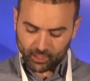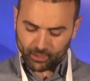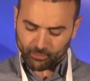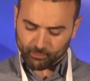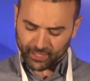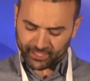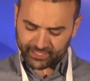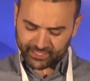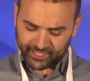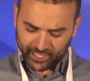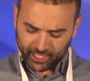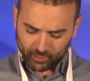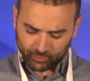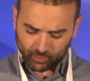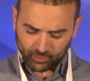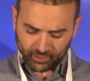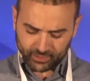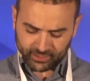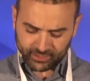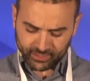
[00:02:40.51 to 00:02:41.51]
my
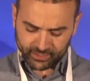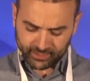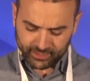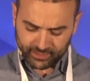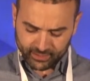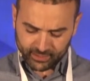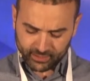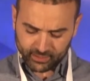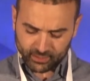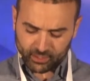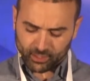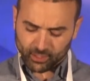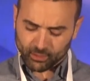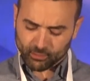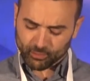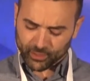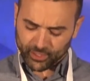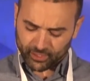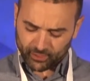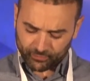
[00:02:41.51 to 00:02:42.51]
terrible existence,
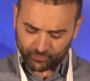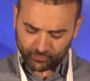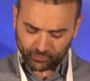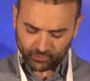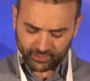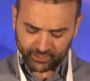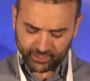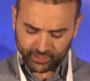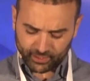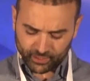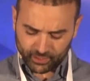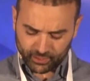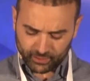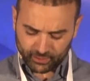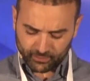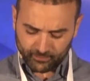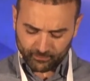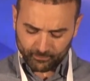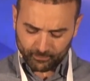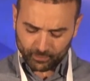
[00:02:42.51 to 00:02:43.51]
pitiful addiction,